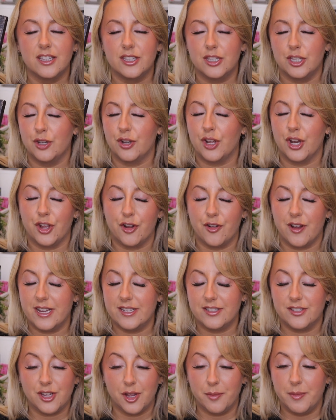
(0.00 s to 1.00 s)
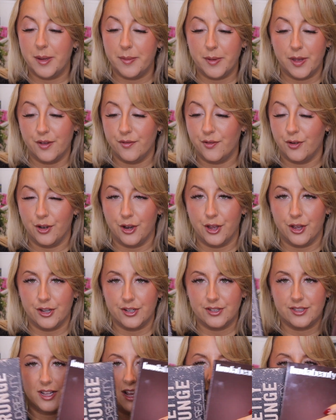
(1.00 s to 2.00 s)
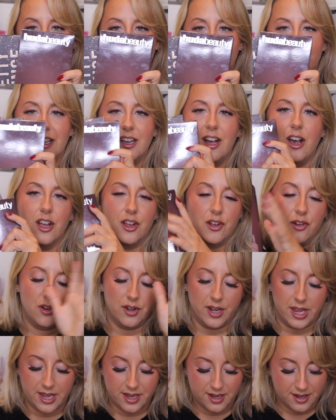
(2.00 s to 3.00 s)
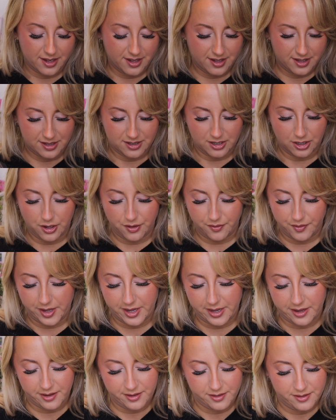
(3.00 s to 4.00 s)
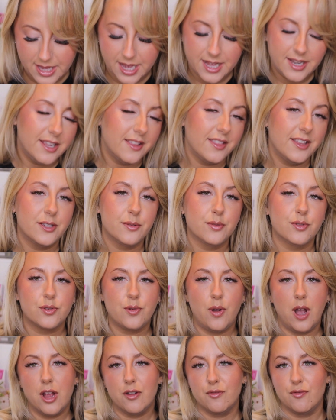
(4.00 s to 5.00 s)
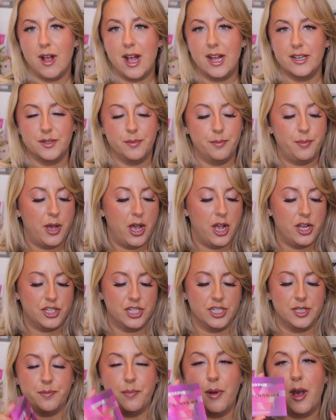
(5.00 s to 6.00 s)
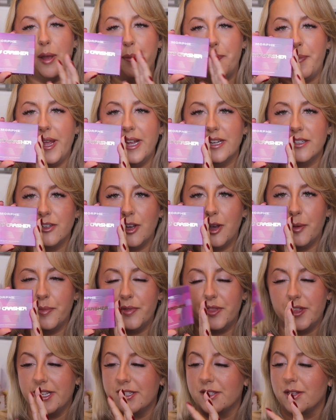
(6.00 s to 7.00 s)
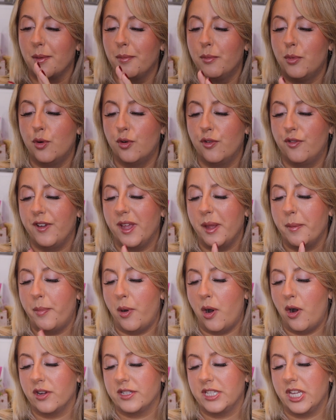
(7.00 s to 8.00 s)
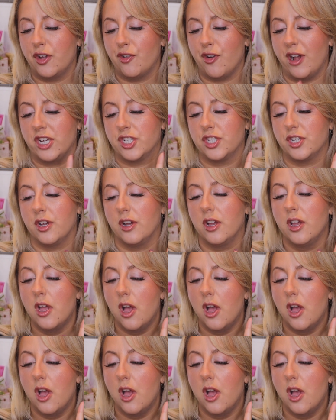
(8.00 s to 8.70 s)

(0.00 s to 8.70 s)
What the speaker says: You're going to create so many beautiful looks, like iconic, love it. Then this was quite a random purchase, but I picked up this Morphe Party Crasher